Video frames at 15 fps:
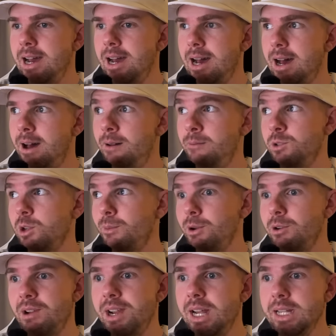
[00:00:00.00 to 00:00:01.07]
Um, so I'm going
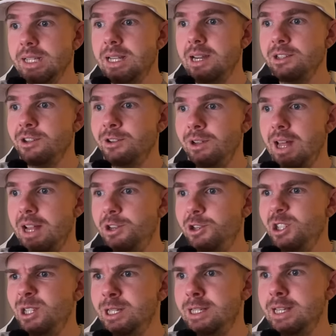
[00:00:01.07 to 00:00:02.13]
to run downstairs and do that in
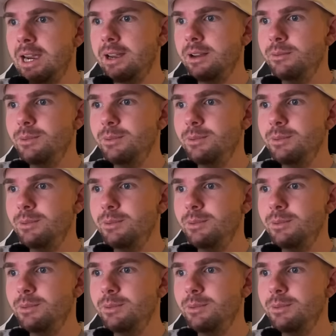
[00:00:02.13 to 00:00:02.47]
just a second.